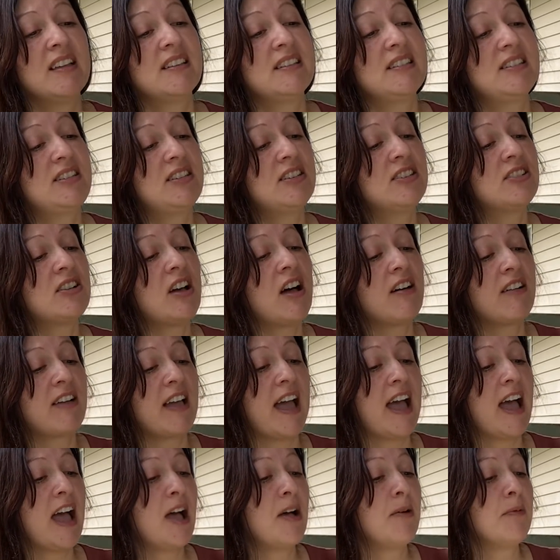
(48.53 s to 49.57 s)
Dear
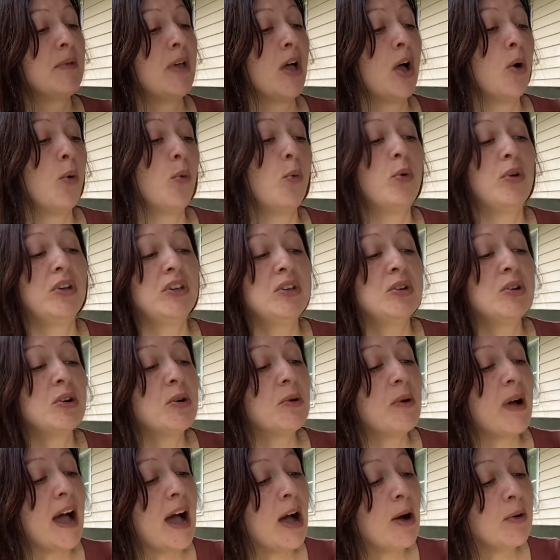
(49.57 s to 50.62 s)
Dollkat, will you go
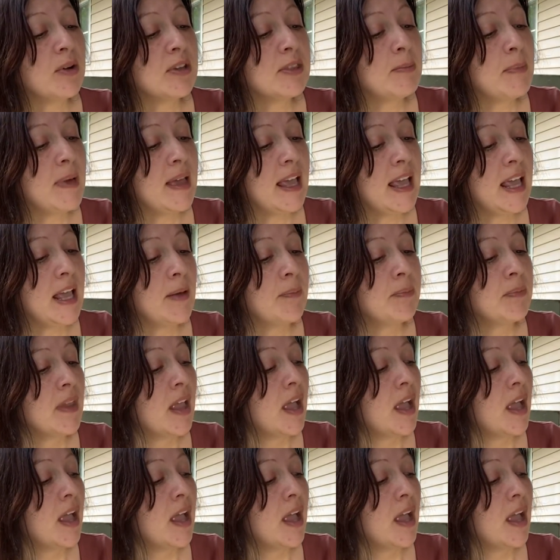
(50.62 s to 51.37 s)
out with me?